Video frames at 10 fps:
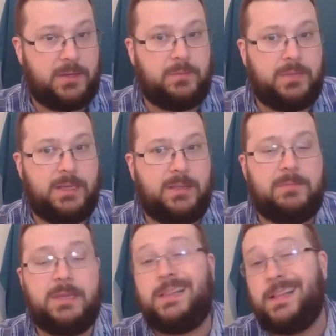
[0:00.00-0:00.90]
Don't believe
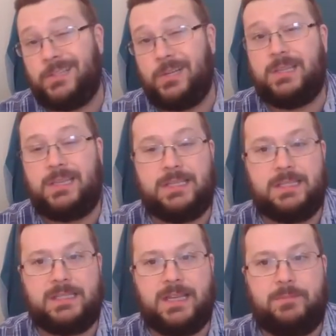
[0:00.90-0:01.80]
me? Let's look at these
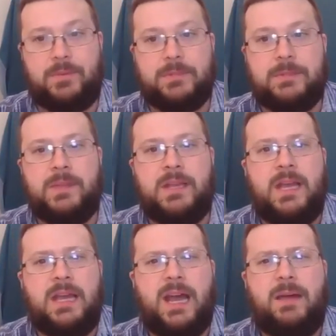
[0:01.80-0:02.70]
examples.
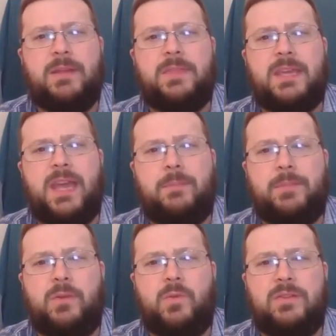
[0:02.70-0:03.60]
How about the
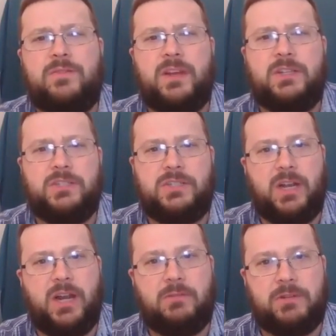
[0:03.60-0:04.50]
Capital One Venture
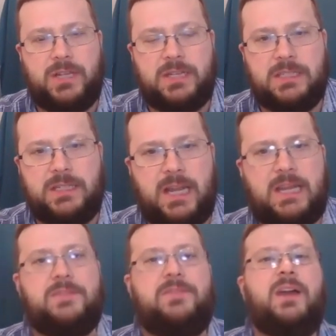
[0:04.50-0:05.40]
Card, which has a
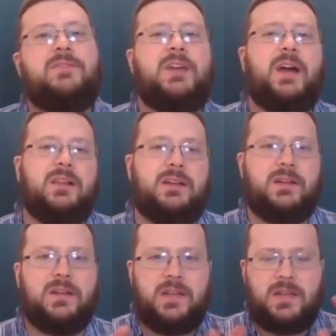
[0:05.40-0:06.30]

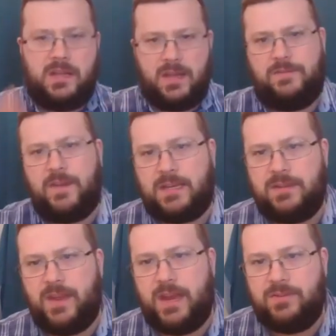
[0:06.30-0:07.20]
$95
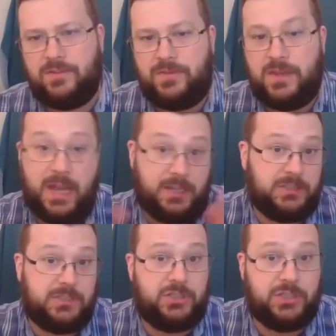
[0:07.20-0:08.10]
effective annual fee?
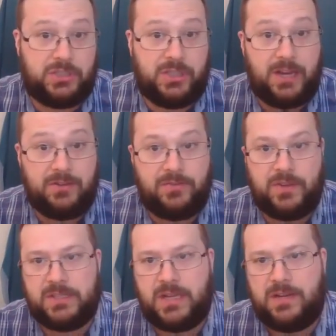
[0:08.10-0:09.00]
Actually, it's just the annual
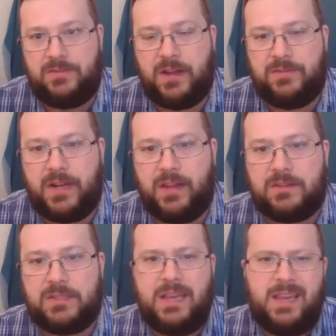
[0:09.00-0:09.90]
fee is
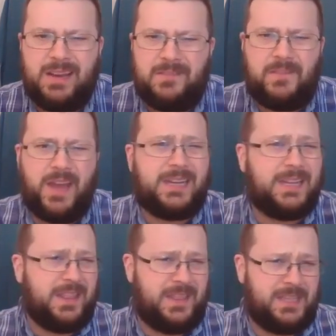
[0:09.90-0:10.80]
$95. In fact,
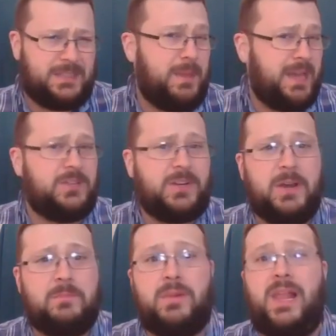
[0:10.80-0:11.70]
this
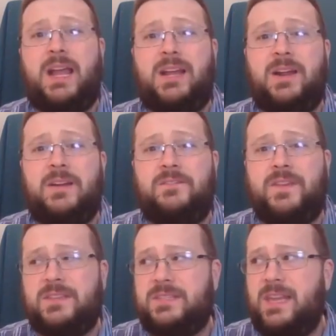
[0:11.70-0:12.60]
Mastercard Black Card
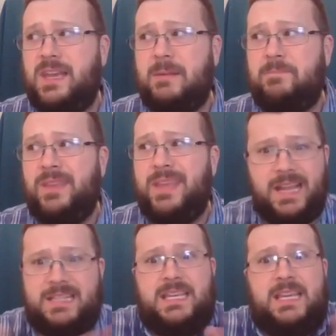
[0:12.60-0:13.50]
feels like
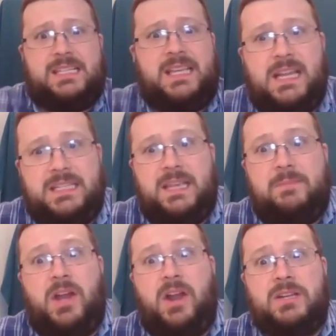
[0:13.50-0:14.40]
it's the exact
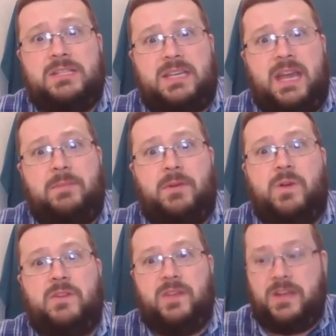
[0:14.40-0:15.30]
same card as the Capital
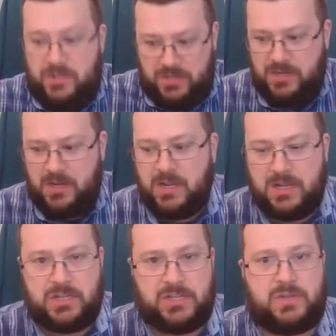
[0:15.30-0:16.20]
One Venture,
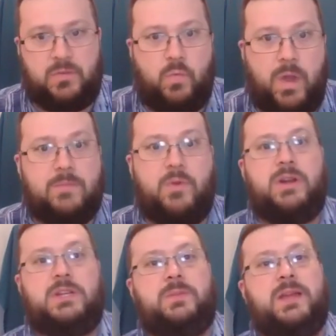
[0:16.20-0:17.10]
just way more
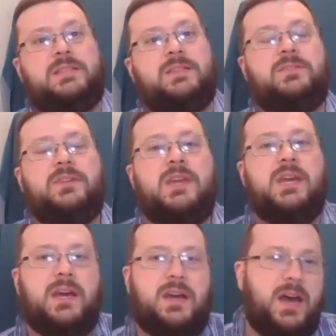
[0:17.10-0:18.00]
expensive.
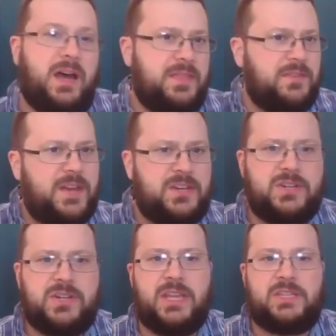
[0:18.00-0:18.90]
The
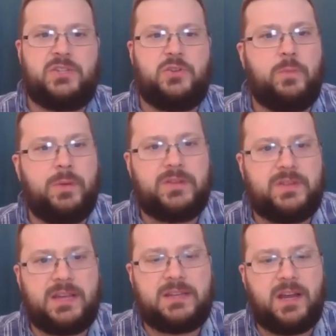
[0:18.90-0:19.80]
Venture gets
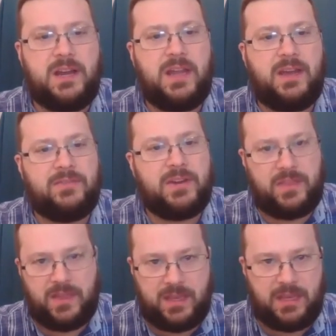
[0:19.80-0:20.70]
2% on
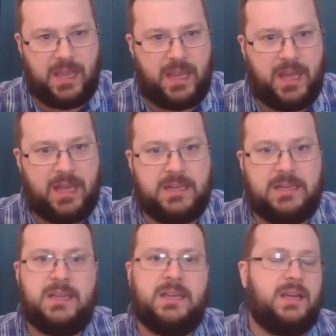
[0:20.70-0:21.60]
everything
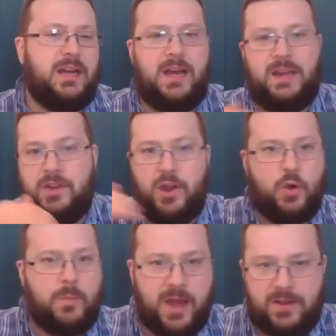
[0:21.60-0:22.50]
and
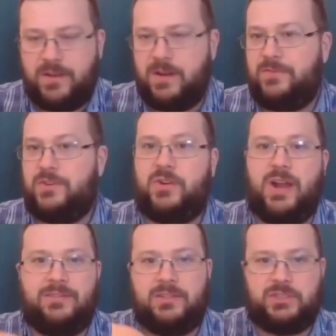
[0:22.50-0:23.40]
no modifiers for
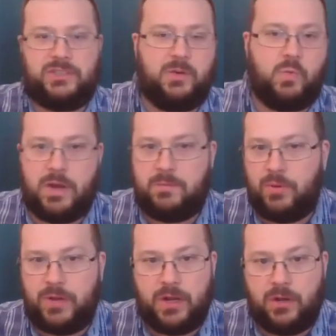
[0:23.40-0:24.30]
travel, just a
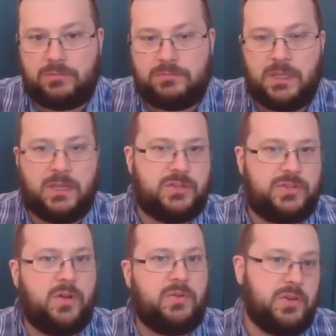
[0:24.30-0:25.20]
1.0.
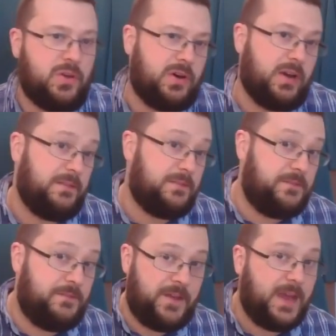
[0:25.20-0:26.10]
So your
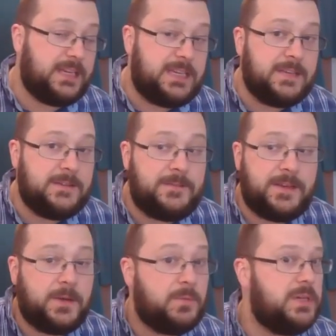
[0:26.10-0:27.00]

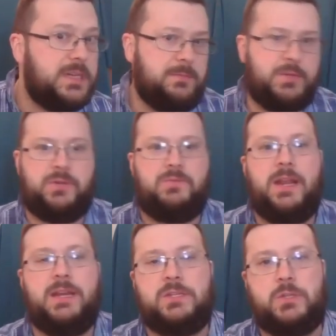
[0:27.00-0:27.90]
effective redemption
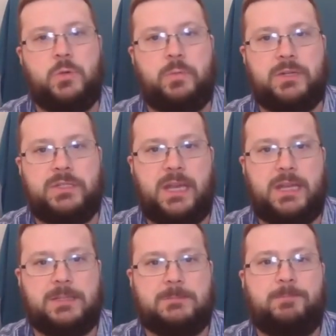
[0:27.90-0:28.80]
rate is 2%.